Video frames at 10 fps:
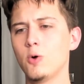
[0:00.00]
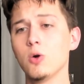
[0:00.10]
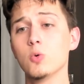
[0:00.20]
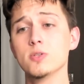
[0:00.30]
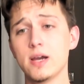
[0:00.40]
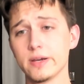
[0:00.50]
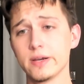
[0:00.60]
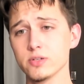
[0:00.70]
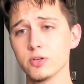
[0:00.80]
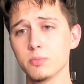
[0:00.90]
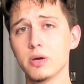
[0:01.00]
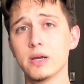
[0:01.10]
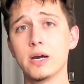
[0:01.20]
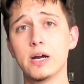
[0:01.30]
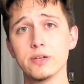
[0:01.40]
I was acting by
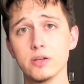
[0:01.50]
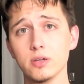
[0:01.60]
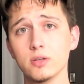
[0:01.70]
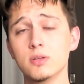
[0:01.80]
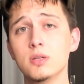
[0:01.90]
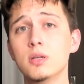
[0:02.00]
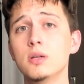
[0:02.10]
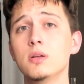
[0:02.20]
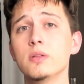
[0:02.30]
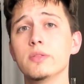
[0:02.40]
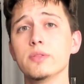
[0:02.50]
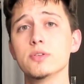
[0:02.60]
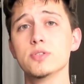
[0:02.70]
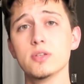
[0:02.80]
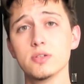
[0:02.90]
hiding
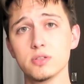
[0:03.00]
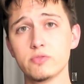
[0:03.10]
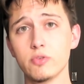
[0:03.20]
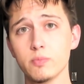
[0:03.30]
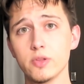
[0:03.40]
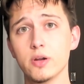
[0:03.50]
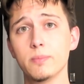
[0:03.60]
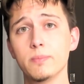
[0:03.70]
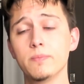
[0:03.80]
these things from them